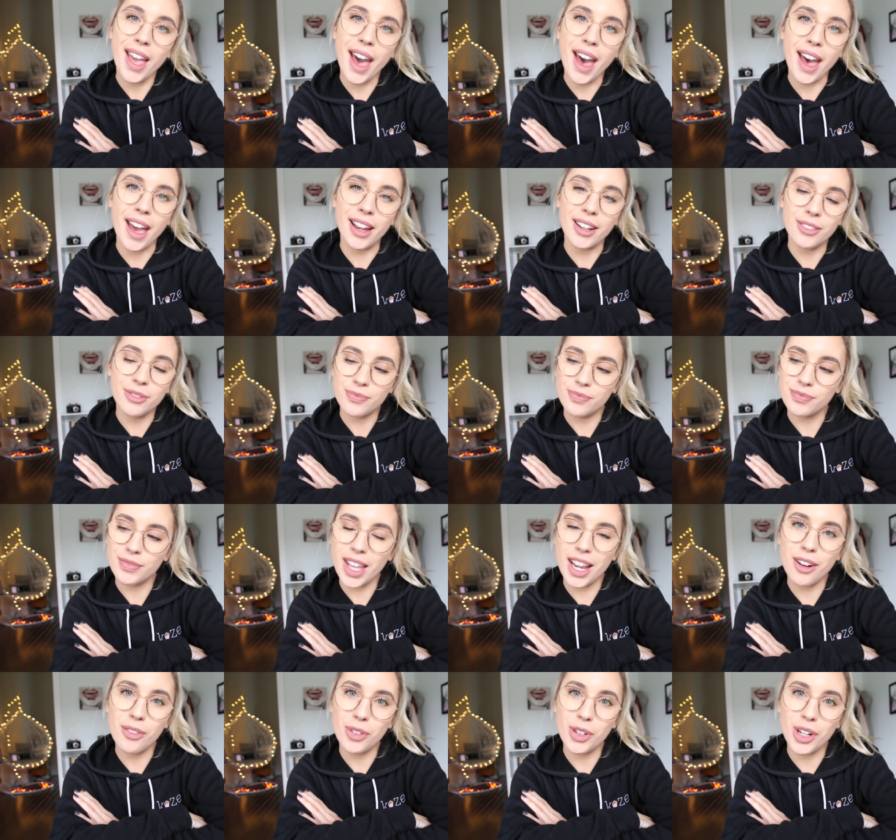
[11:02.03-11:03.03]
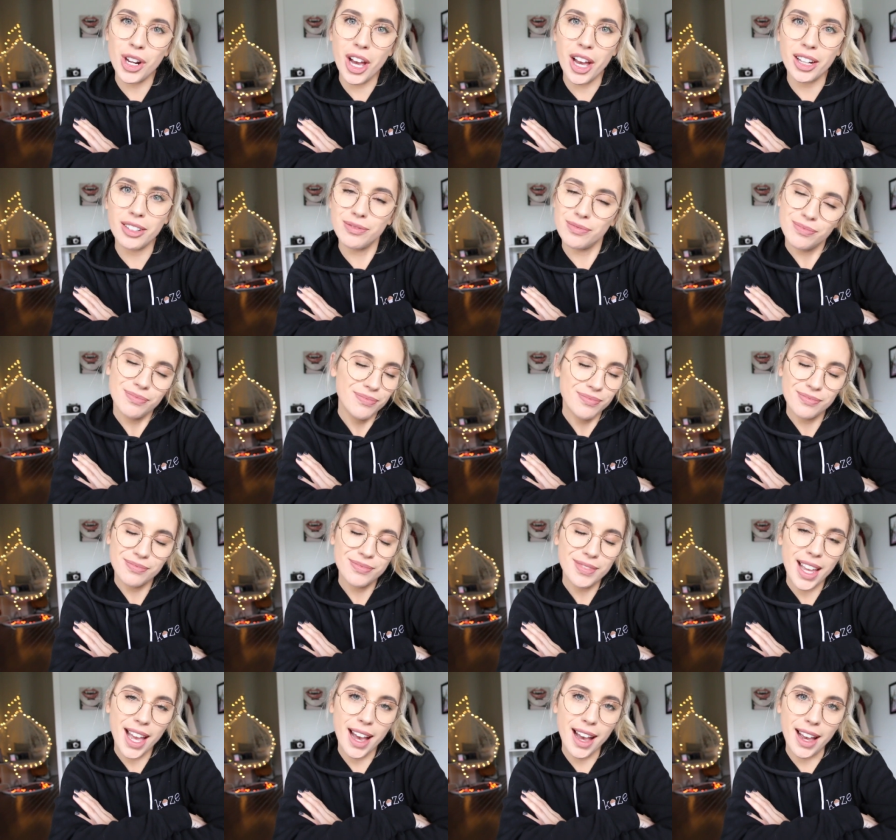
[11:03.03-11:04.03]
hi. And if you're not,
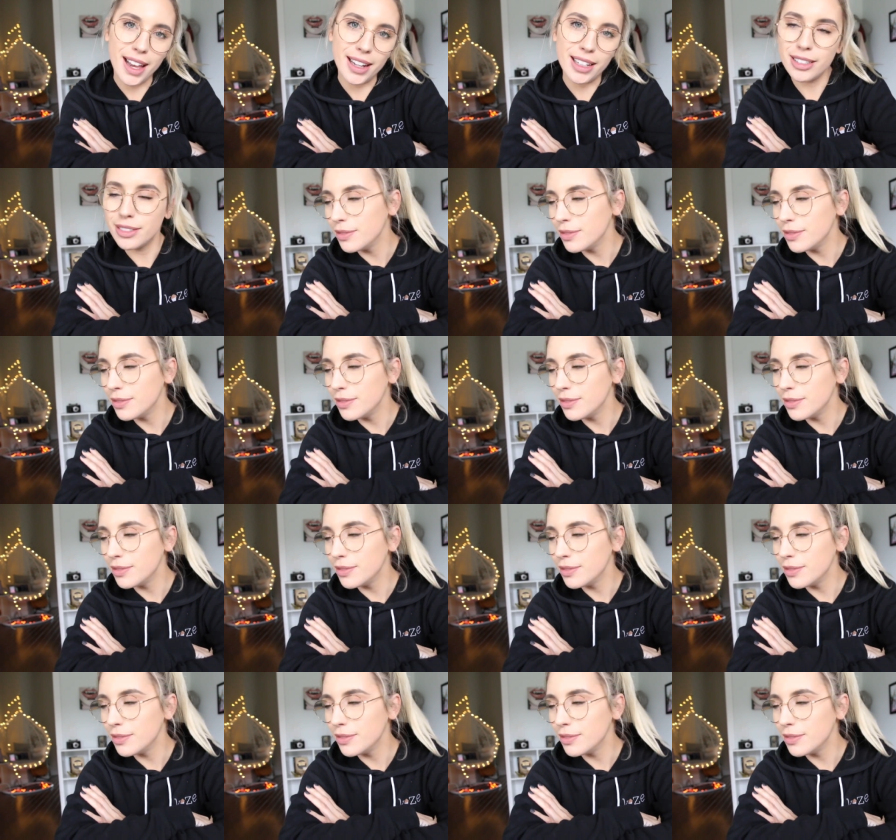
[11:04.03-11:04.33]
hi.